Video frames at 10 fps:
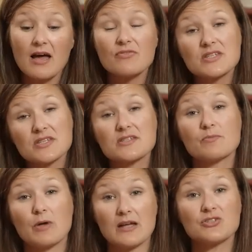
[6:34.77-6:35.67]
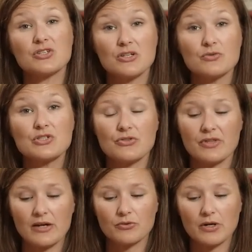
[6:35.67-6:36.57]
And this is the page that you would do
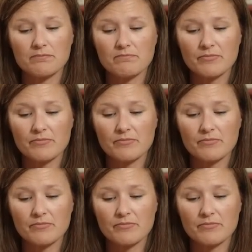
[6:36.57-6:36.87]
that on.